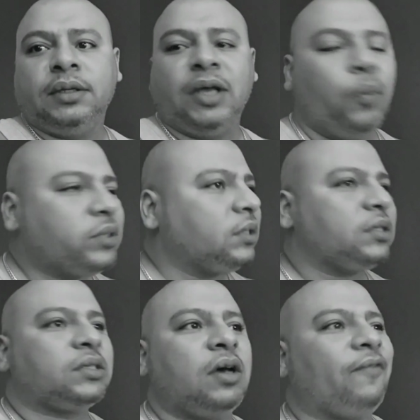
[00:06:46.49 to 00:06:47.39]
There wasn't
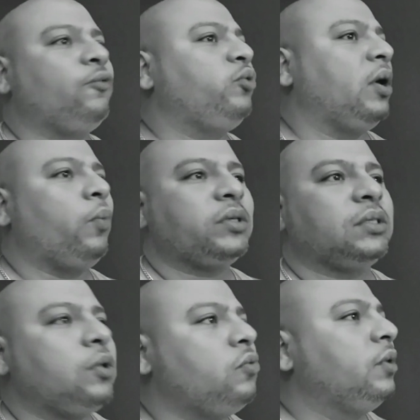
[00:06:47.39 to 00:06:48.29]
a scuffle. There
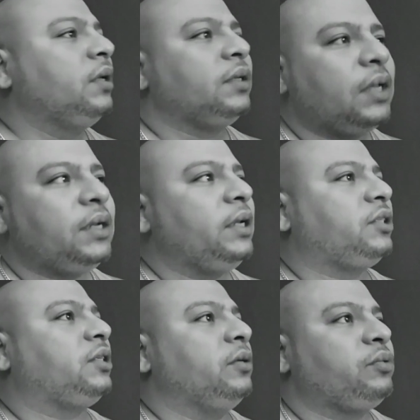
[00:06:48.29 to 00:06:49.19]
wasn't none of that
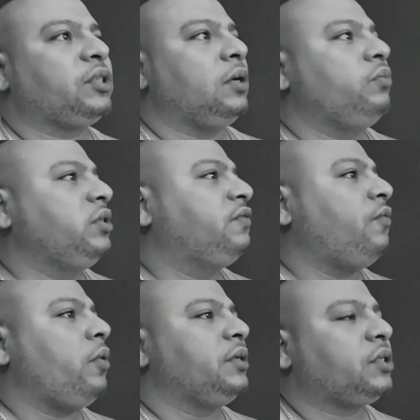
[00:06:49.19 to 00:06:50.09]
shit. It was someone with his
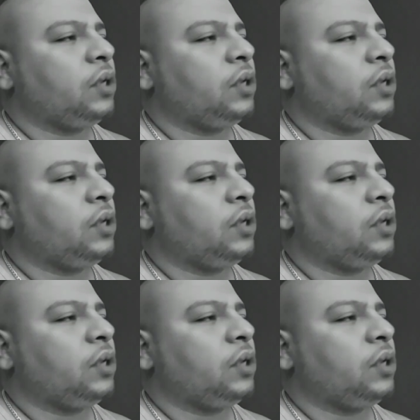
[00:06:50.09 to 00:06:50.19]
voice.